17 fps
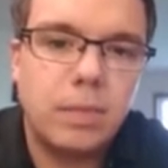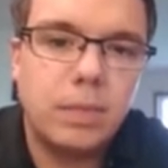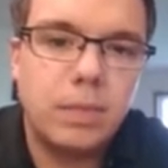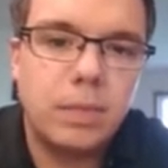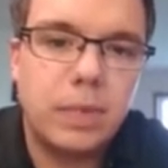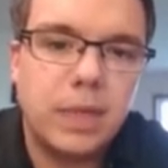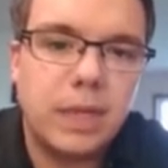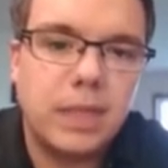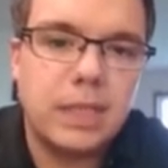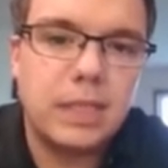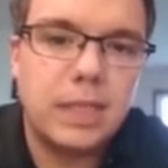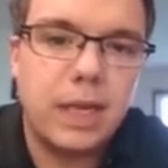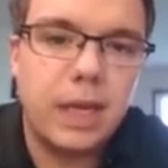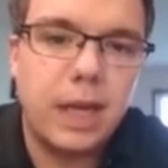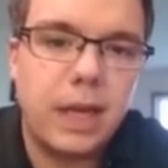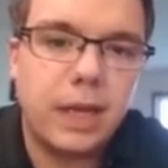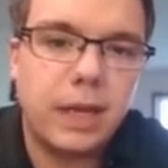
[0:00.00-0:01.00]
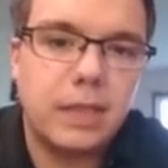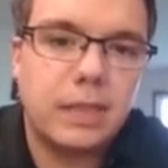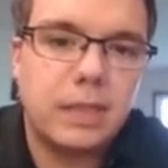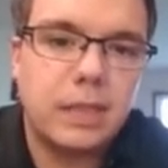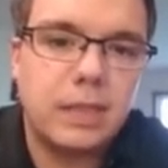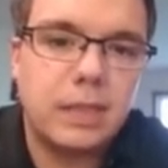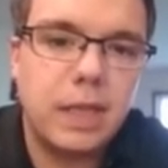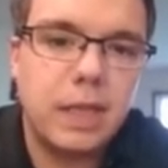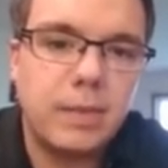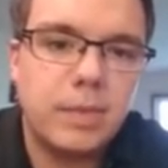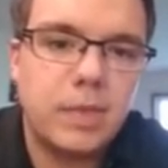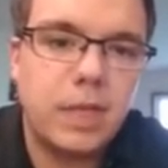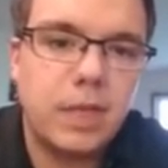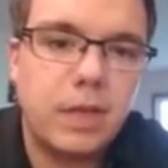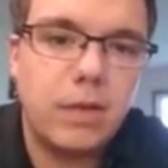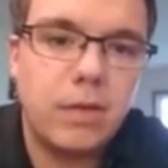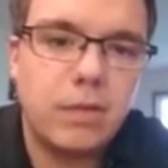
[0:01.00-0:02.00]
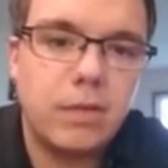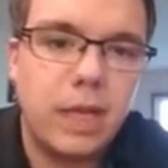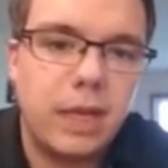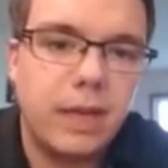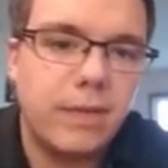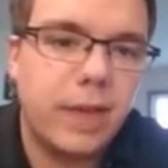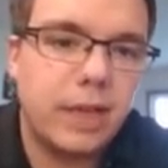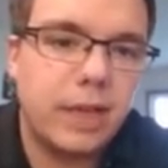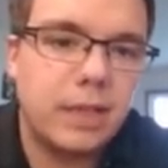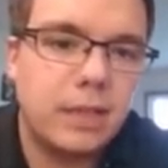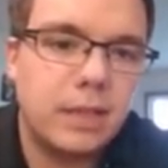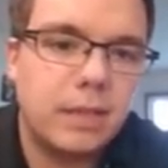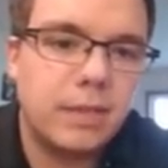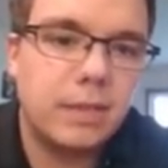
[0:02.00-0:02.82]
plus x times the cosine of x.